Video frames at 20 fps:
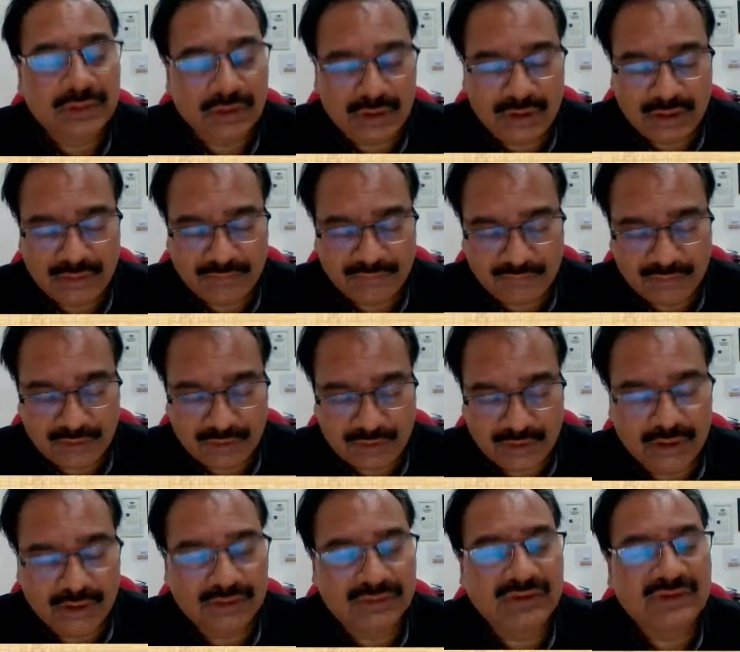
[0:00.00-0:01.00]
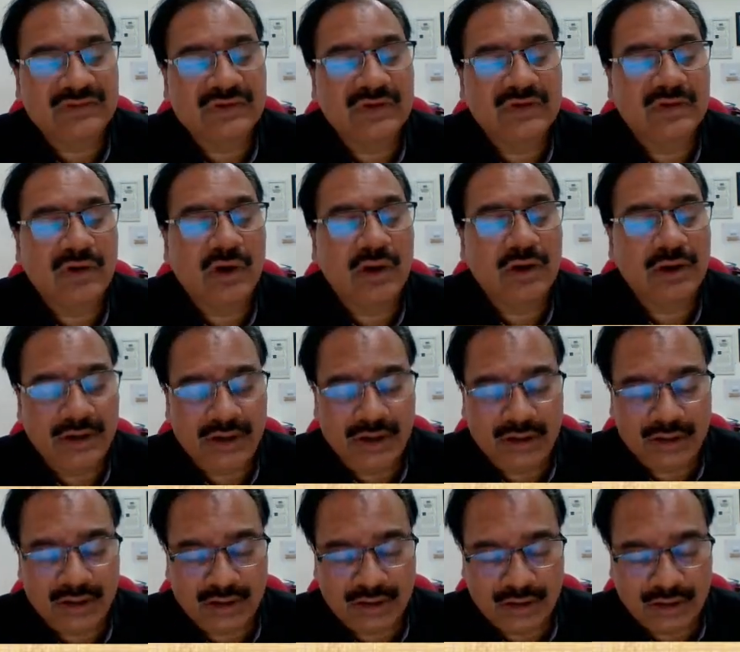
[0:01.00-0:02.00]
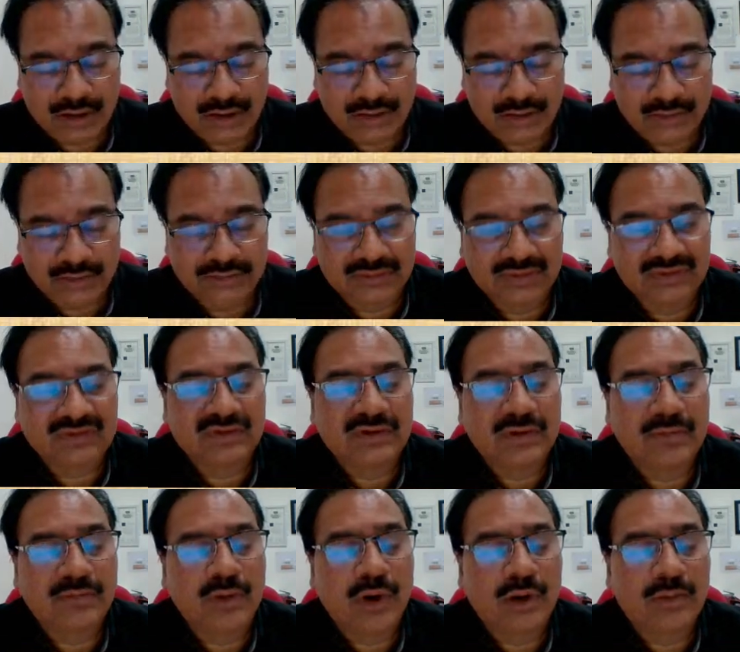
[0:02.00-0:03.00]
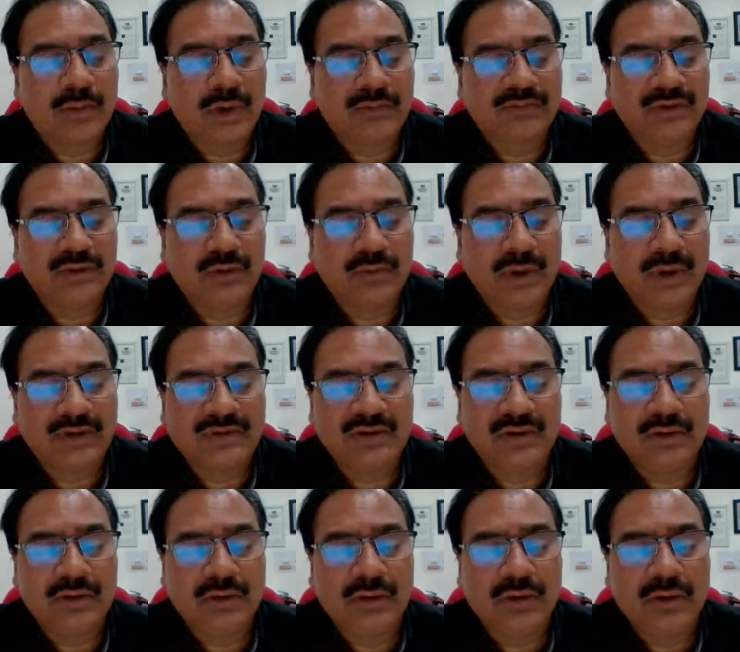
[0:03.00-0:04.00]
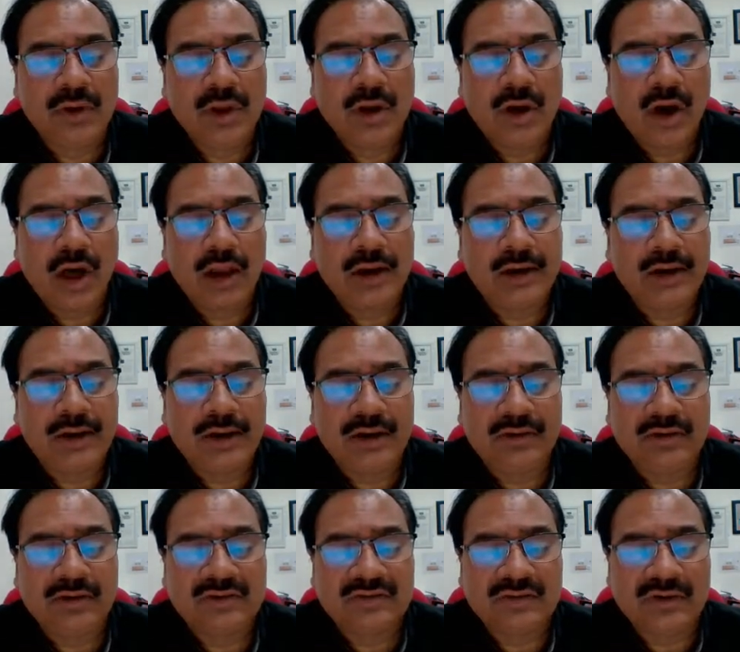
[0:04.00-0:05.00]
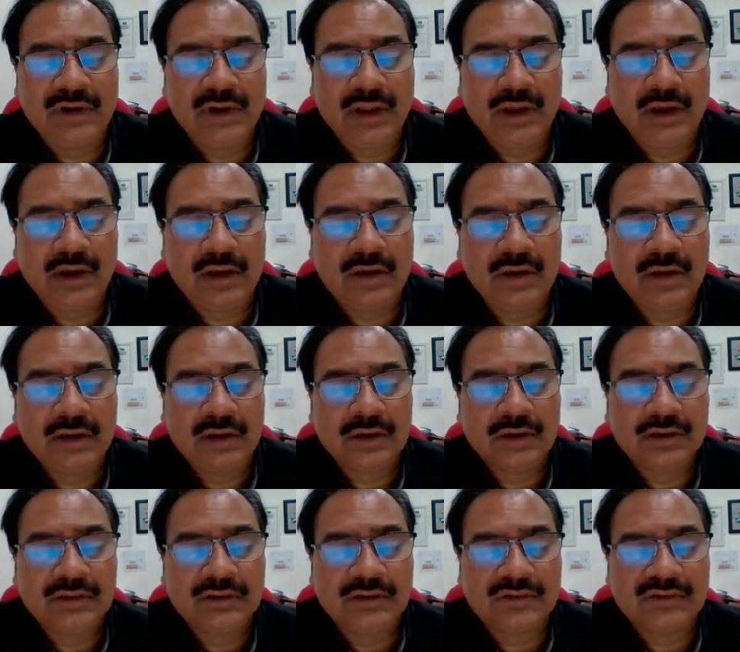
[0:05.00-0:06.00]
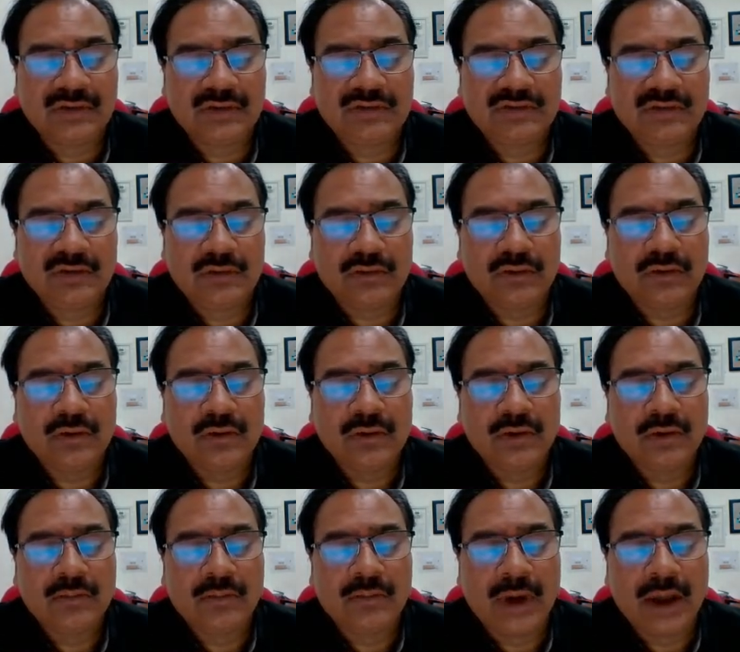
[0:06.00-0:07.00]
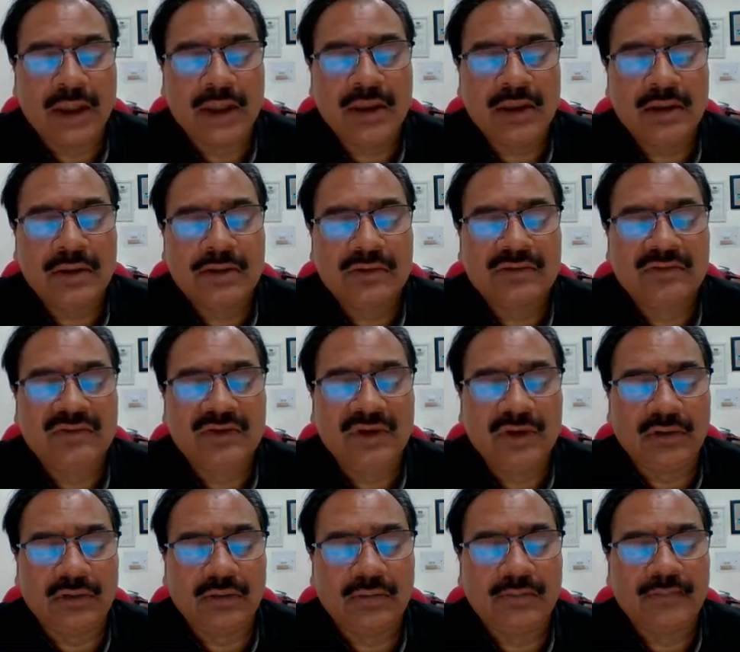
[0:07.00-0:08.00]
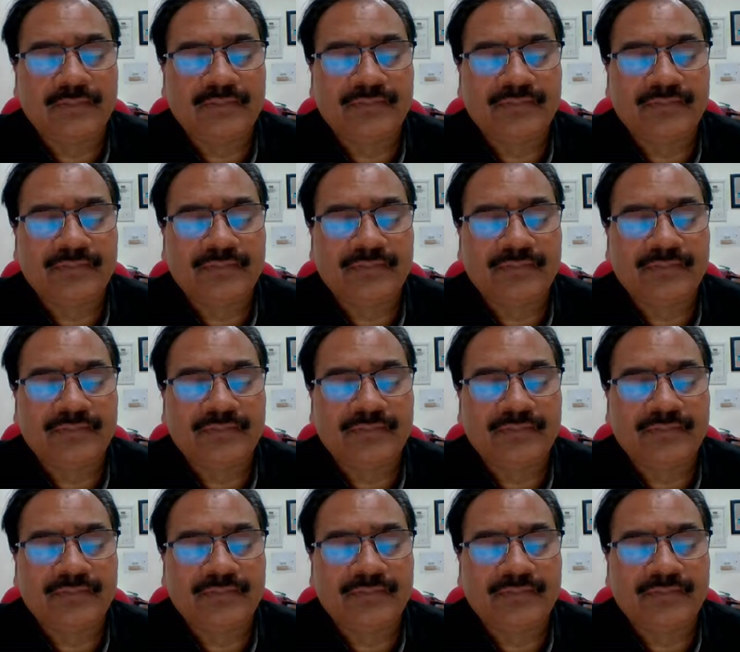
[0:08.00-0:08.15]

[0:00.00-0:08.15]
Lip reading: If this is the form of 0 by 0, already it is clear this is 0 by 0.